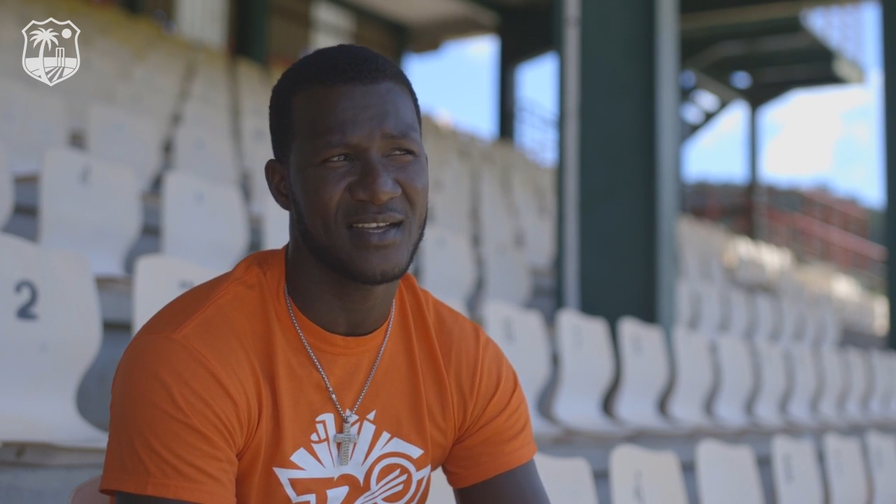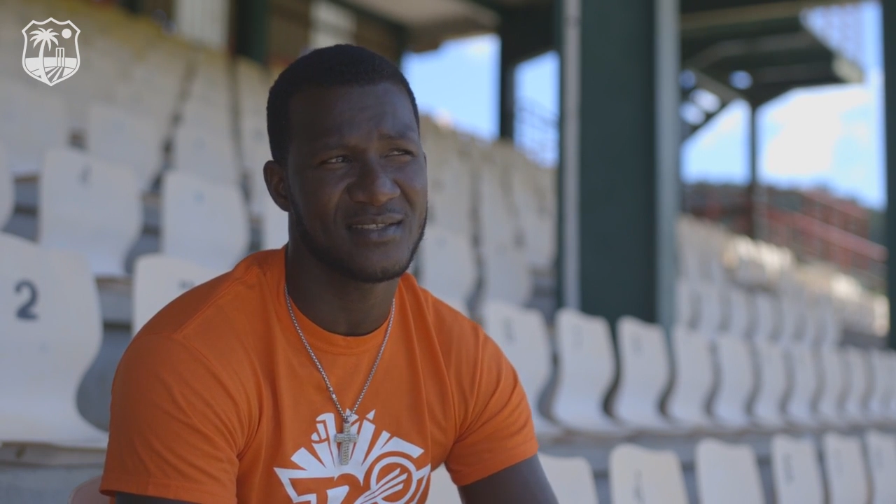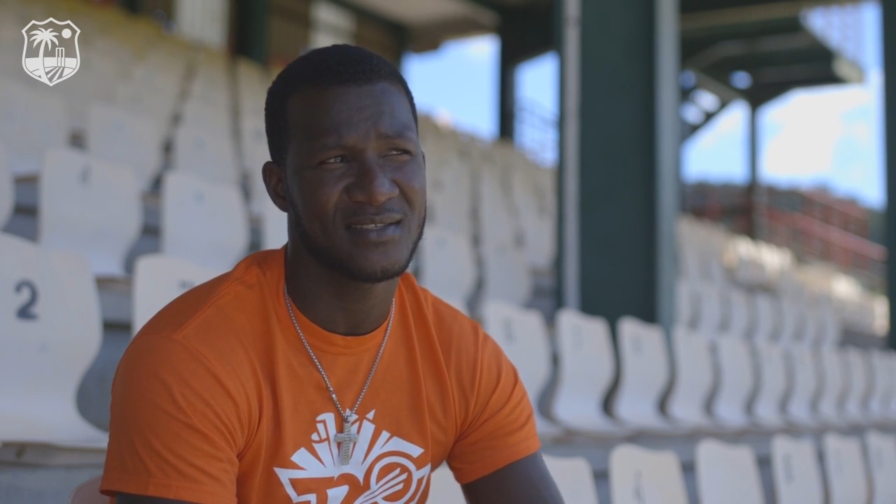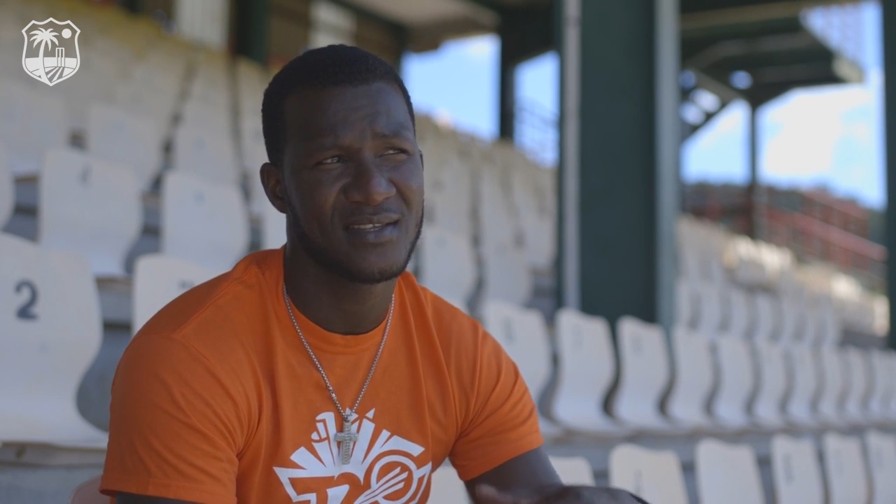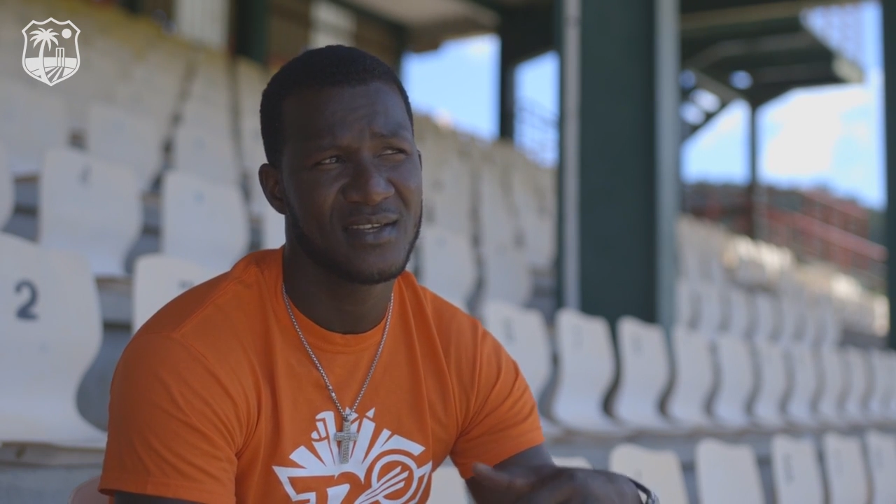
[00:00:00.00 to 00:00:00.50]

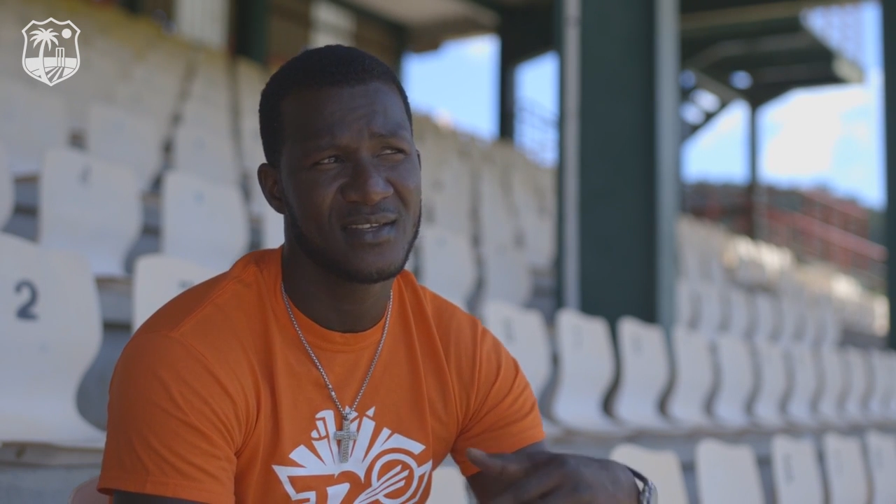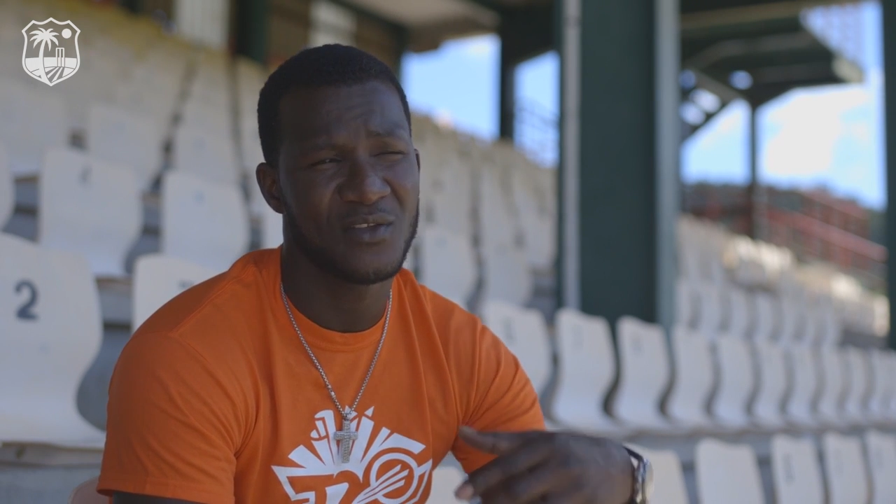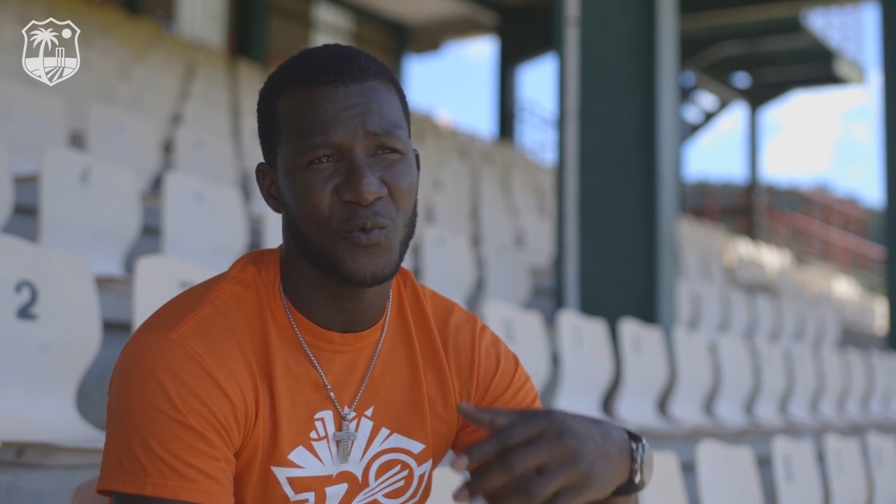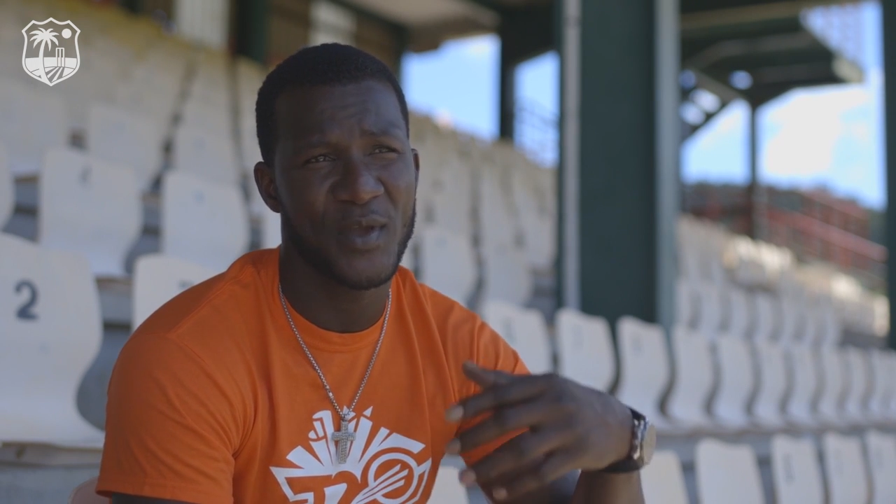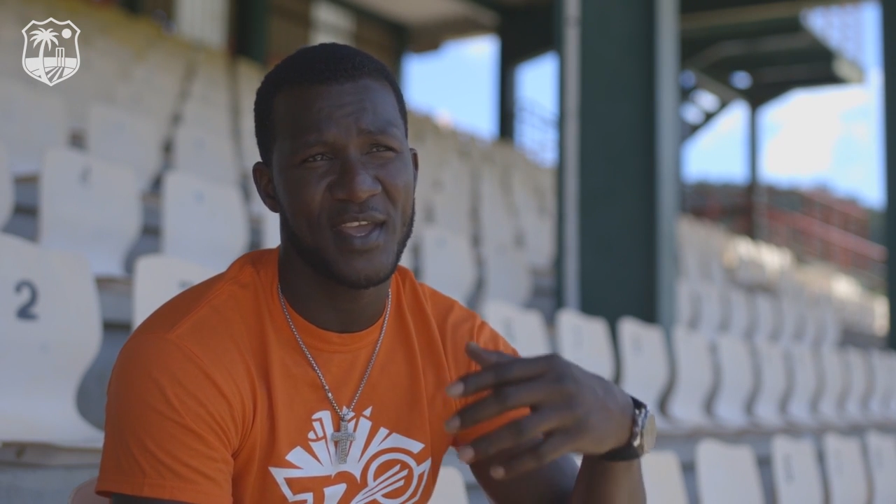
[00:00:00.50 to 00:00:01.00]
and
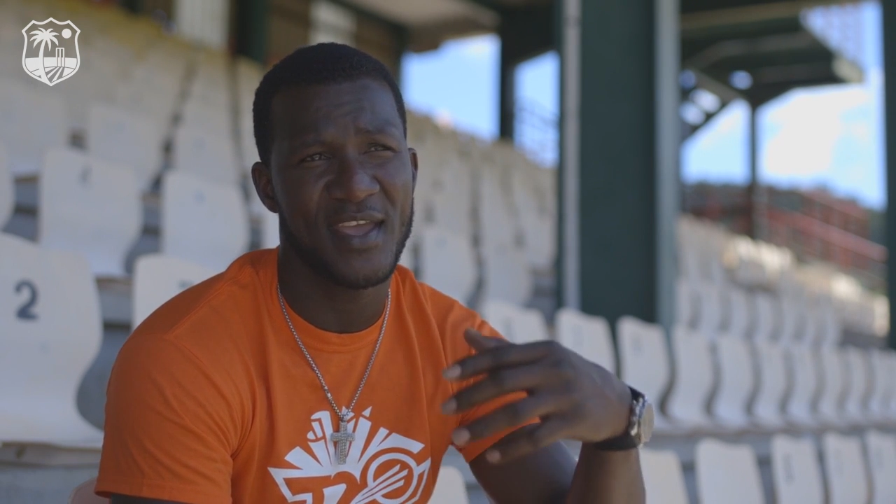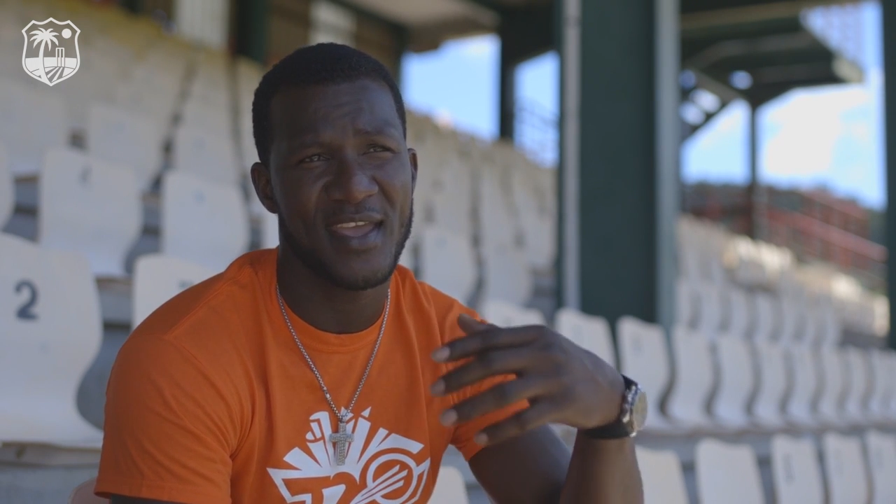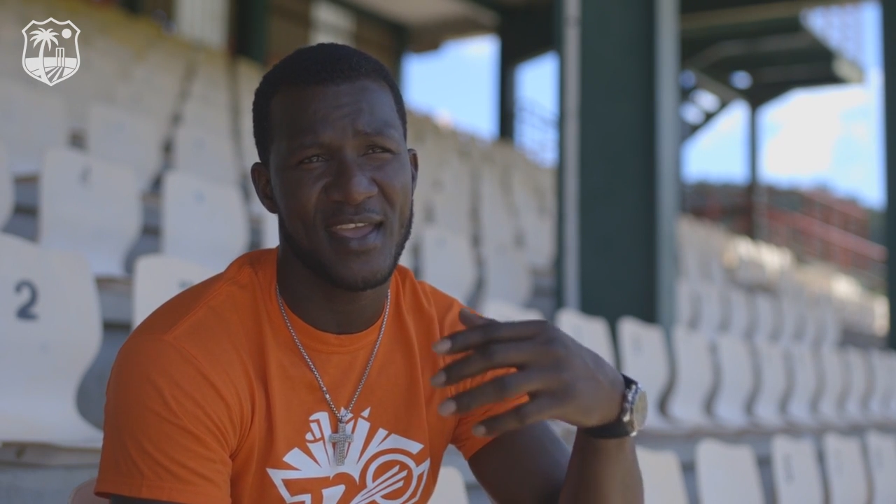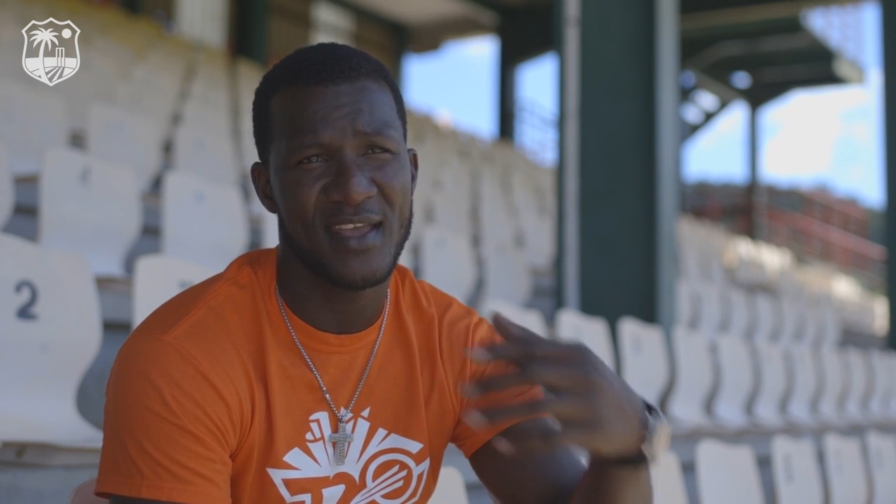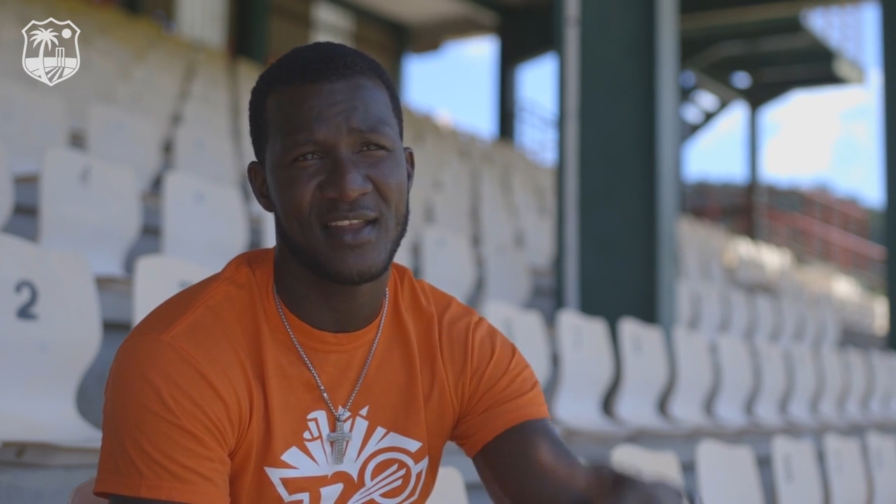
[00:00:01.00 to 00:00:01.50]
the way
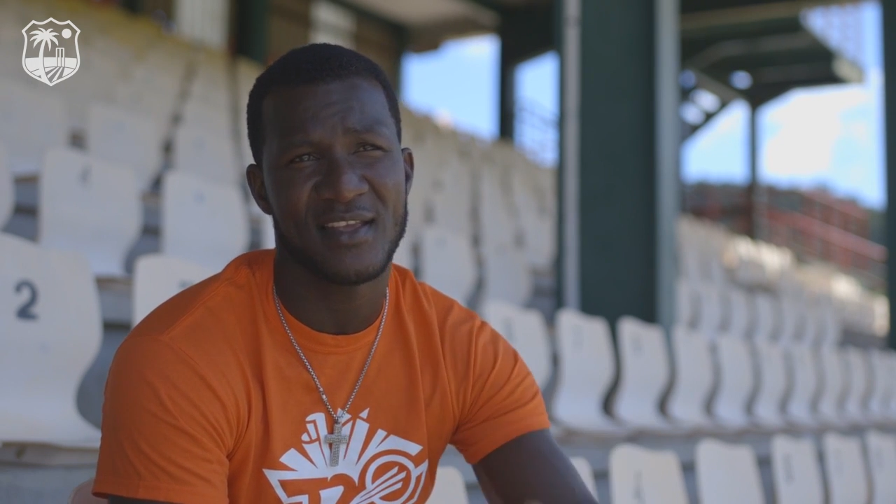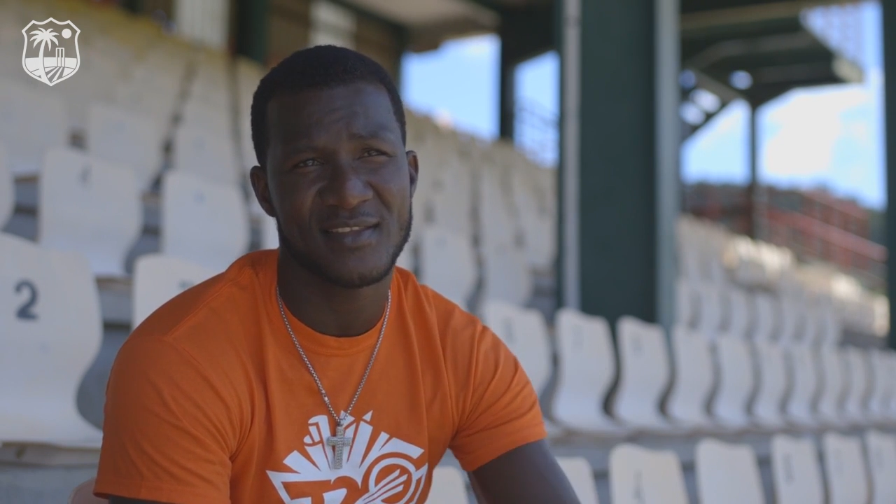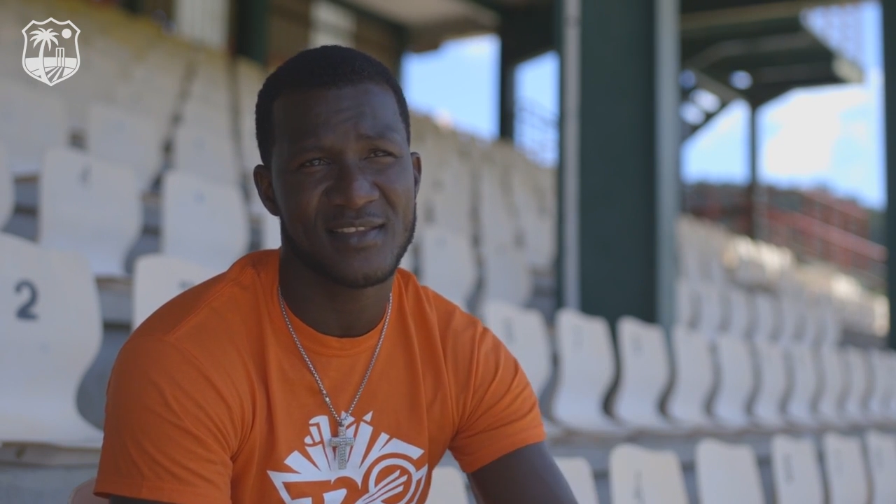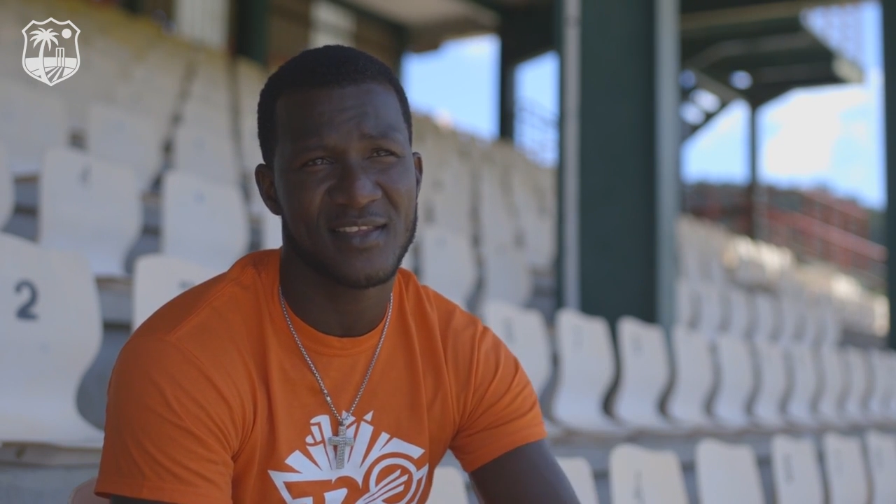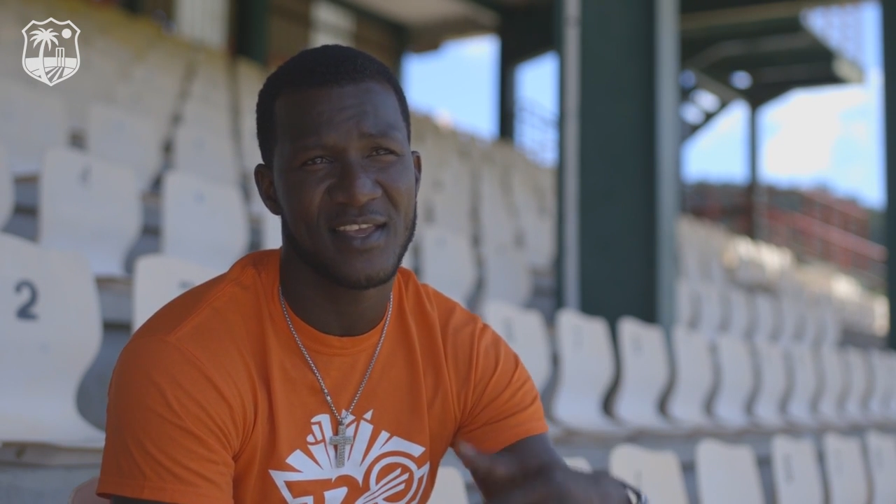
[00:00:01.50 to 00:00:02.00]

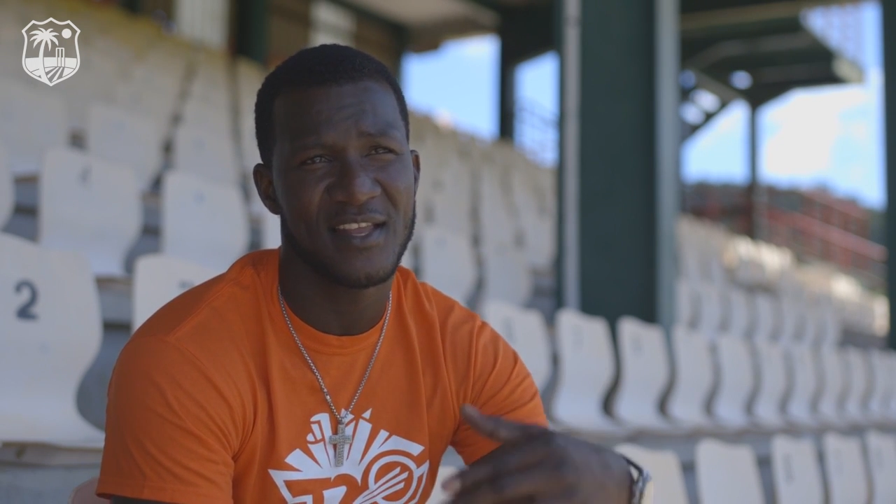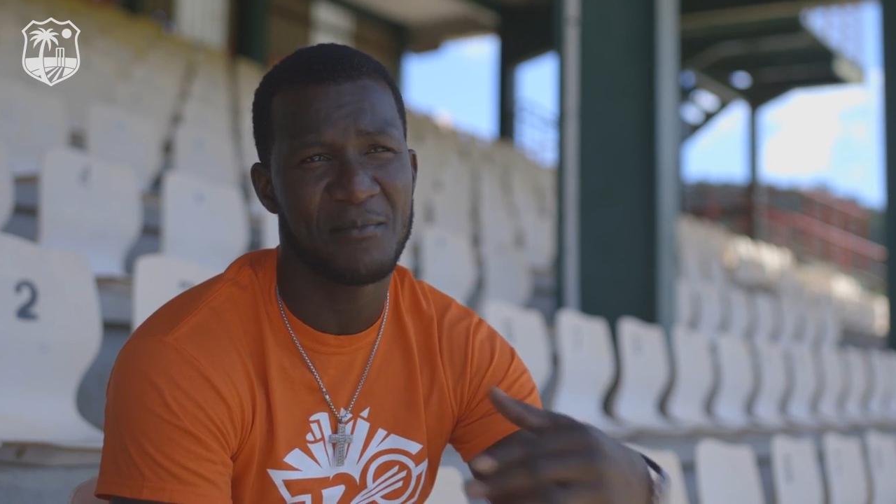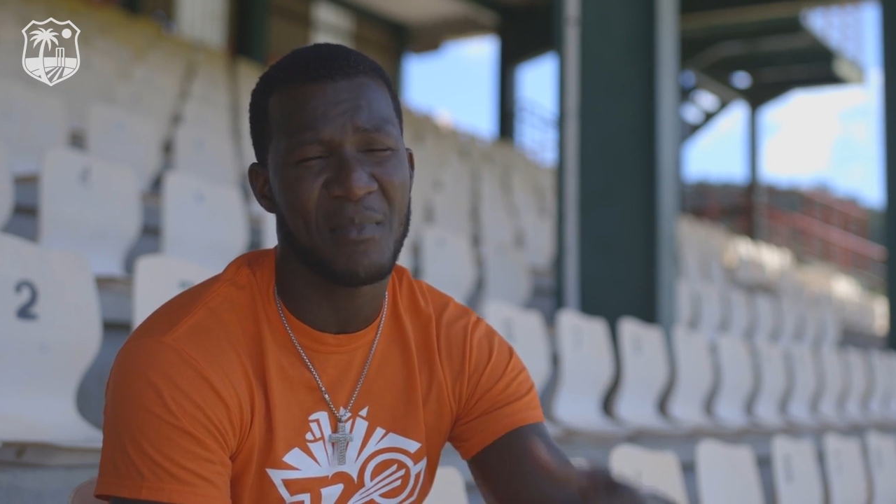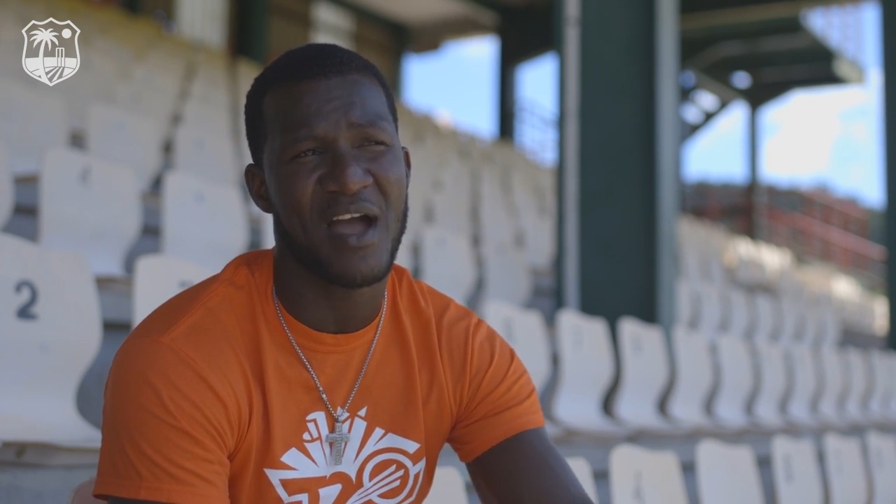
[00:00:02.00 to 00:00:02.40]
Haley